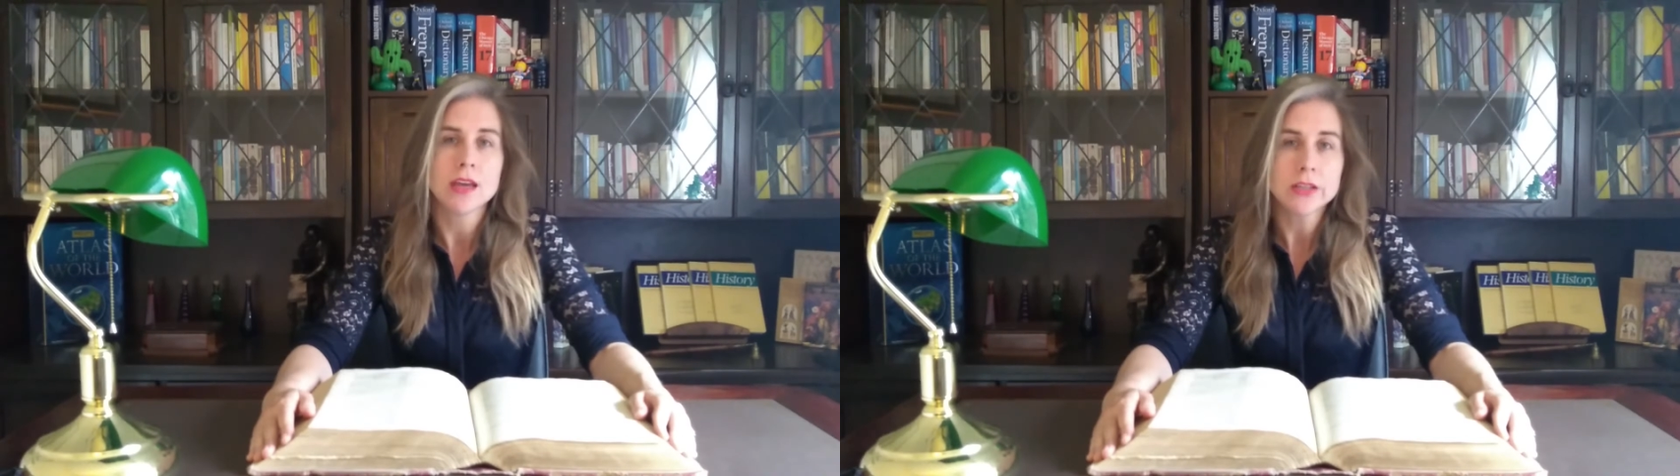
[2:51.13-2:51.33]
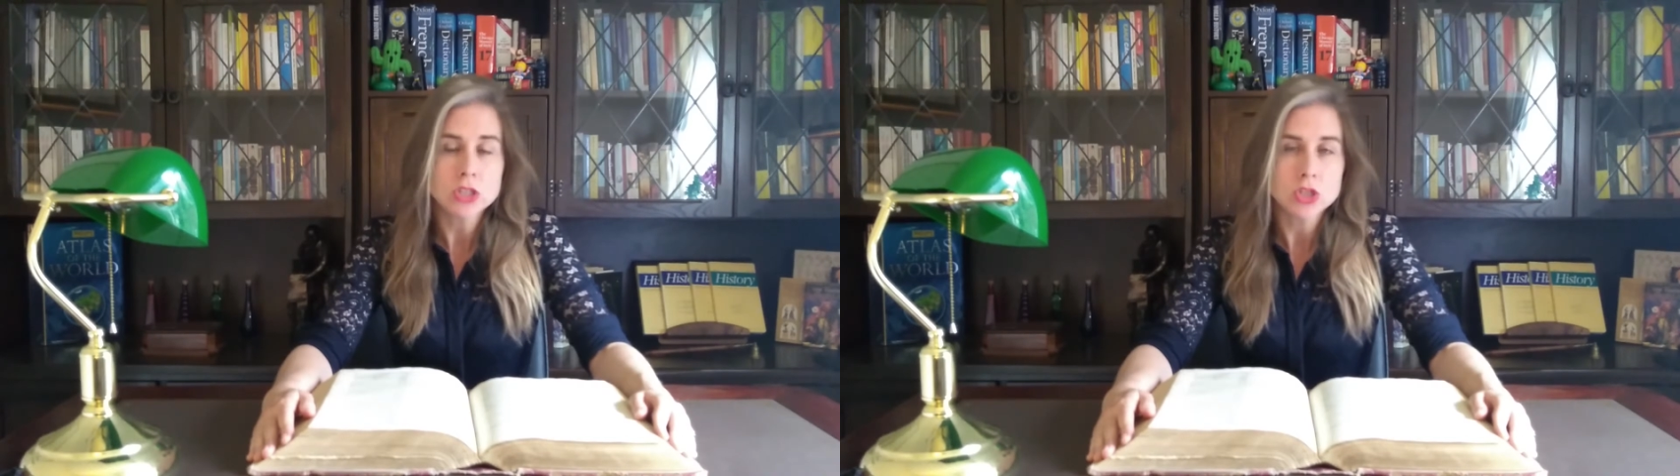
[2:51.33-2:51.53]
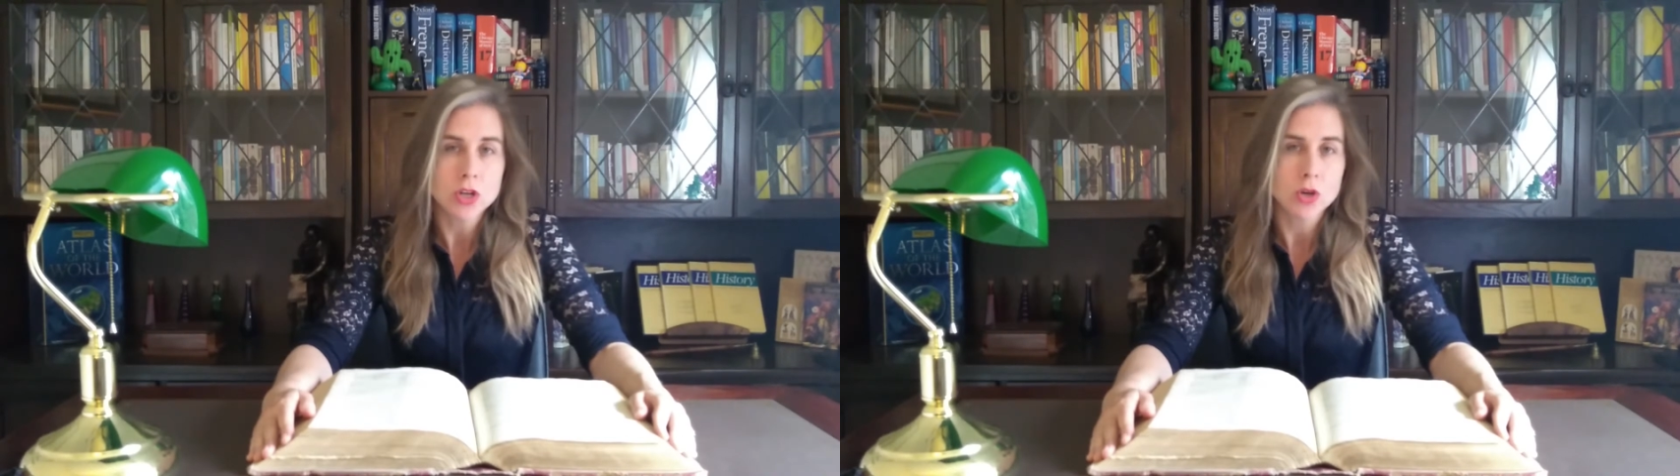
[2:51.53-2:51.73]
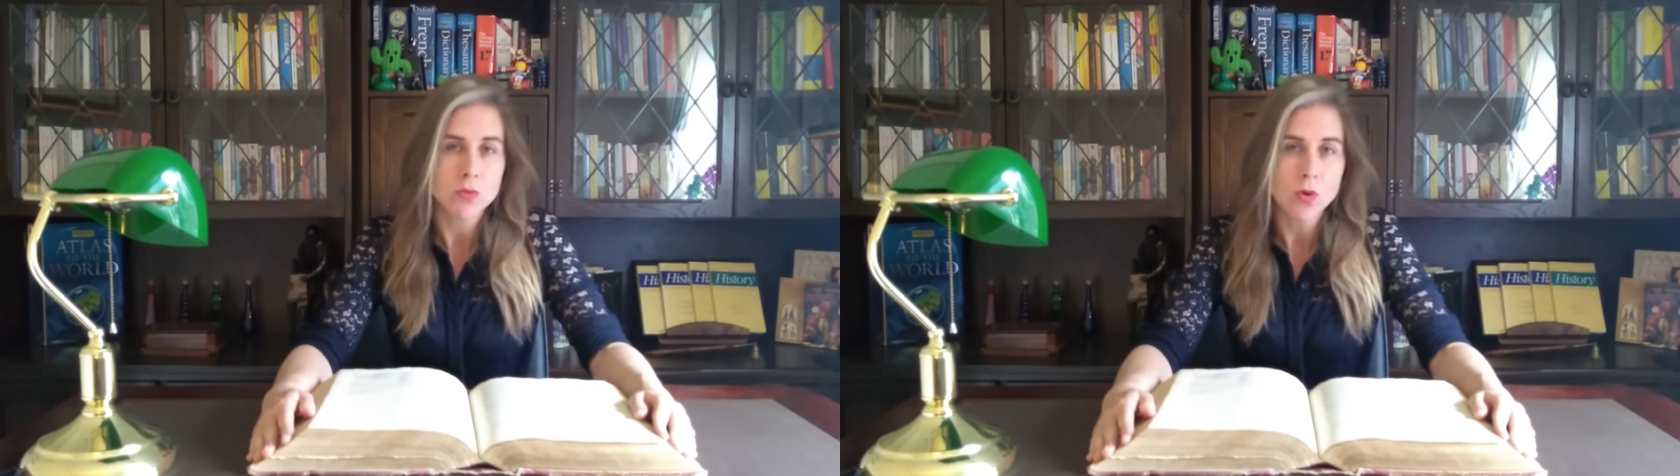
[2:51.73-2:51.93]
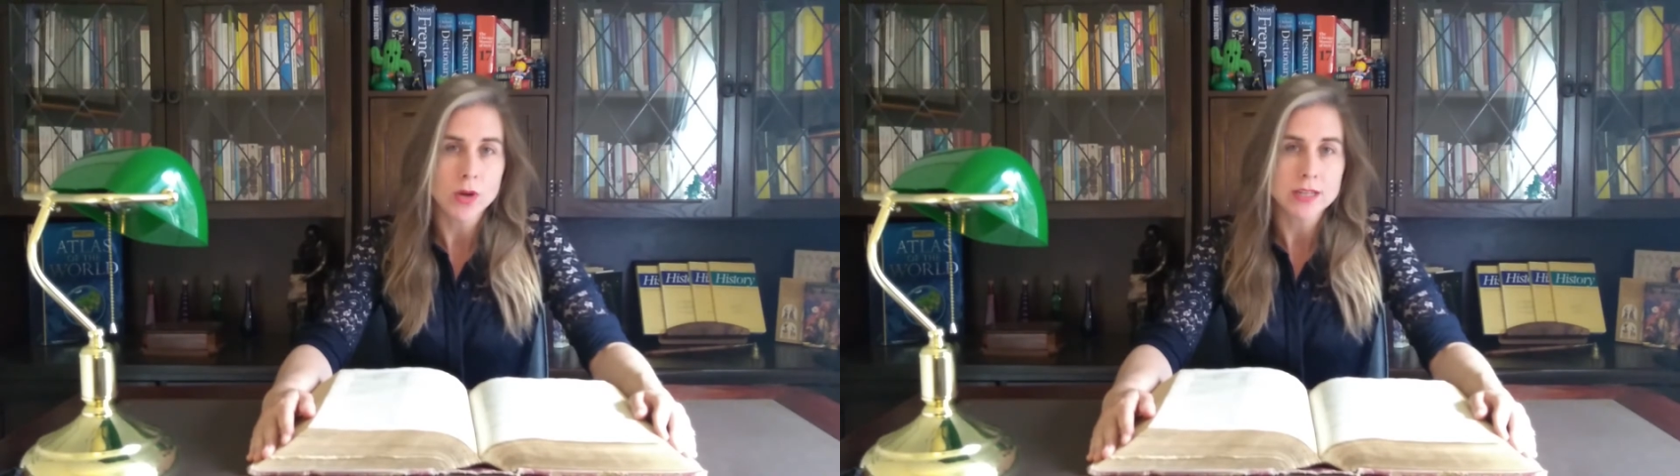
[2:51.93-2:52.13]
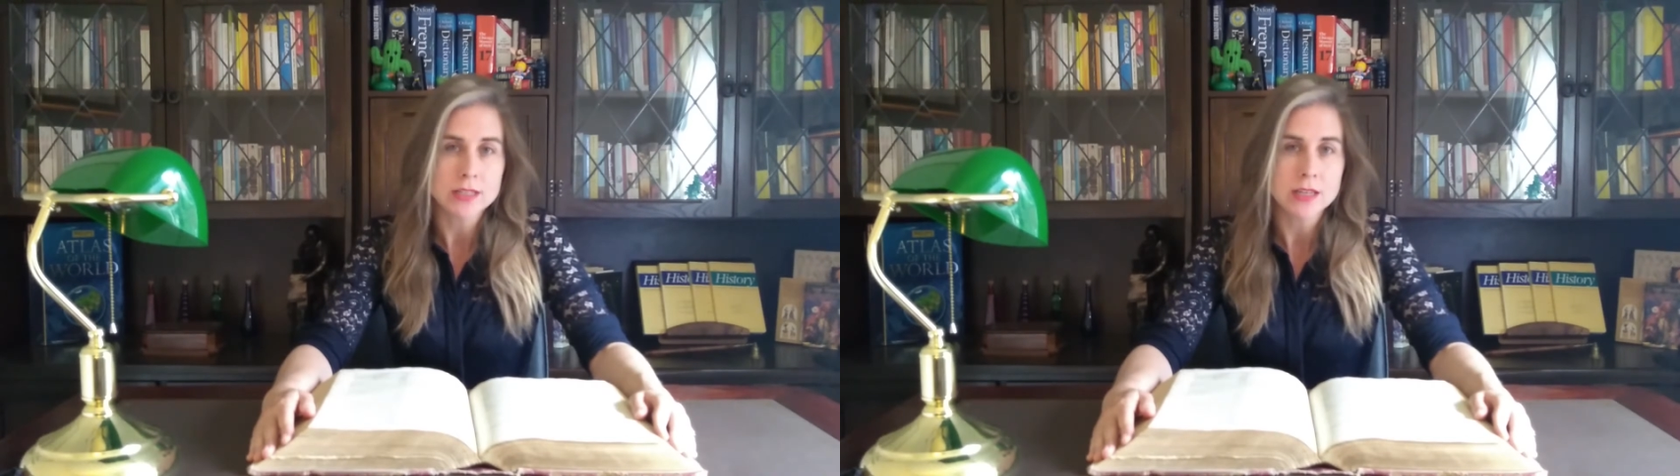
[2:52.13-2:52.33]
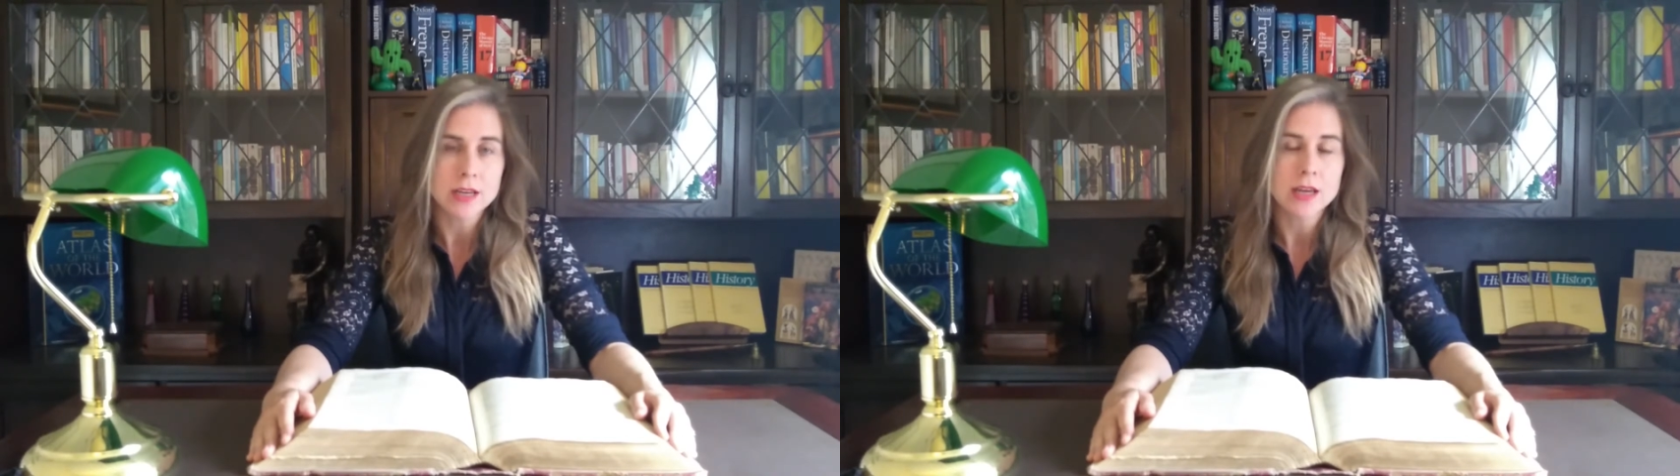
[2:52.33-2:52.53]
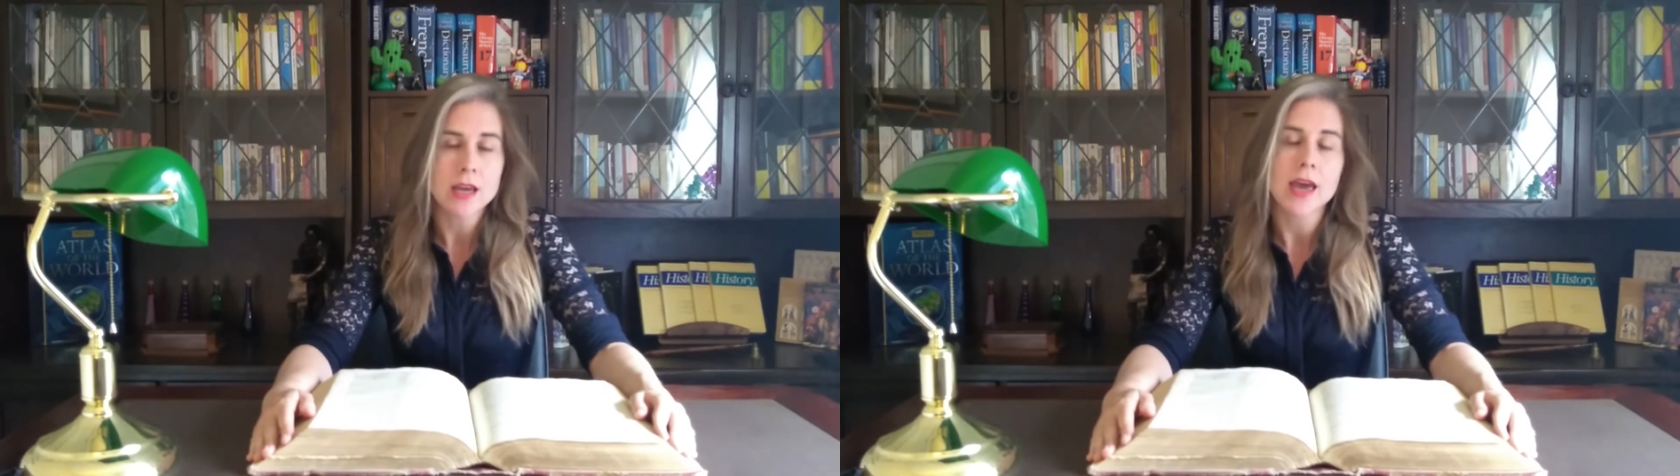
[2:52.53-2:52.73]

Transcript: illustrate your point